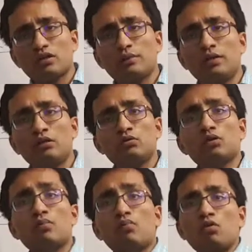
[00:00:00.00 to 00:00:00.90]
shifting to
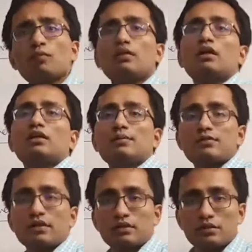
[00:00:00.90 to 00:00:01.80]
the more productive
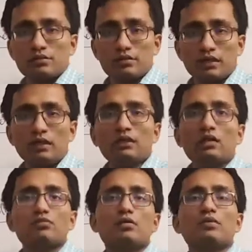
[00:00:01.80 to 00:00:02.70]
sectors in
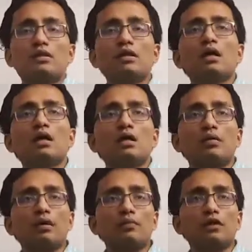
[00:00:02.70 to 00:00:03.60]
terms of the
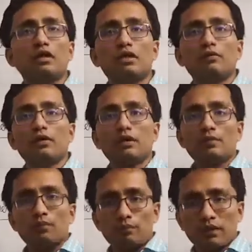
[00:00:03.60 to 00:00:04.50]

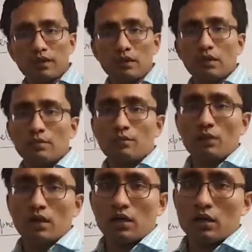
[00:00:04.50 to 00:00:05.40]
productivity
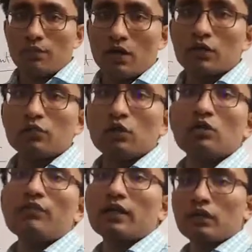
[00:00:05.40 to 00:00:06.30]
per unit
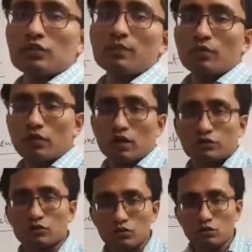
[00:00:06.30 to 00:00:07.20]
of factors of production.